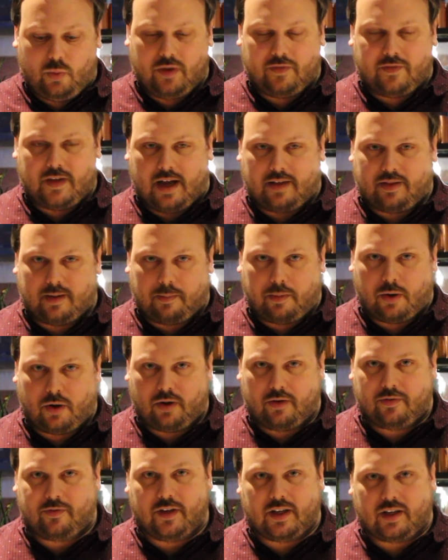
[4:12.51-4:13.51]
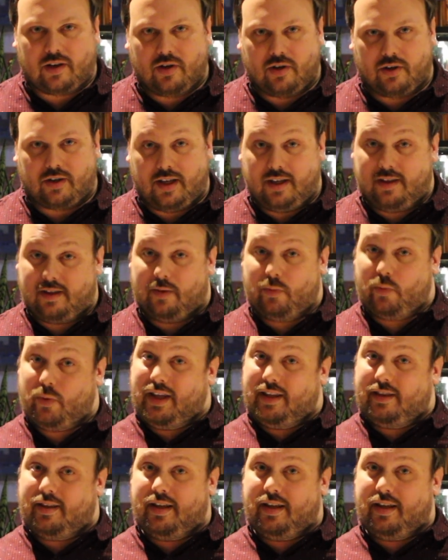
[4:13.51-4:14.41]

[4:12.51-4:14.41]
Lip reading: we've got the perfect cookie that we